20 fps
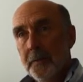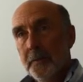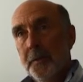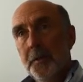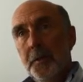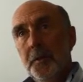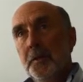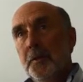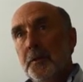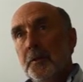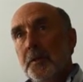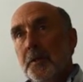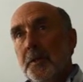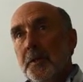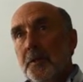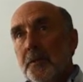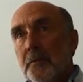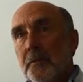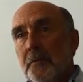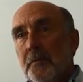then you
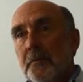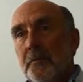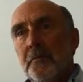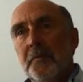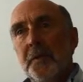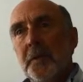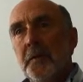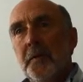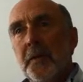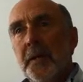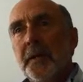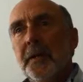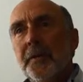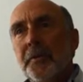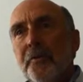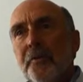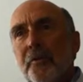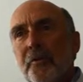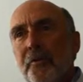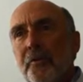need to figure
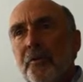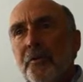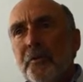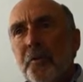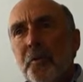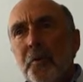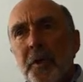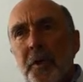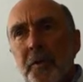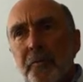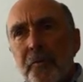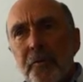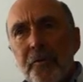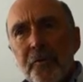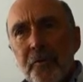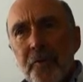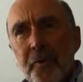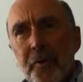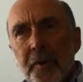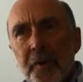out is it useful to give
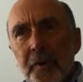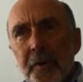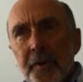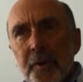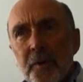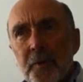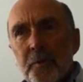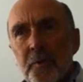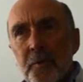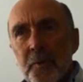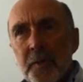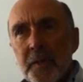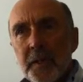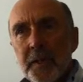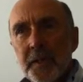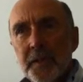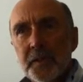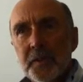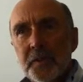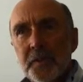this client homework
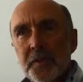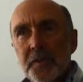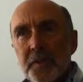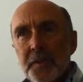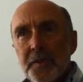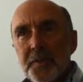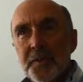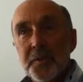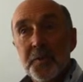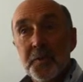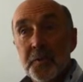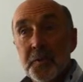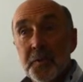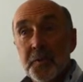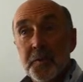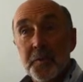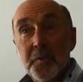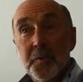exercises or,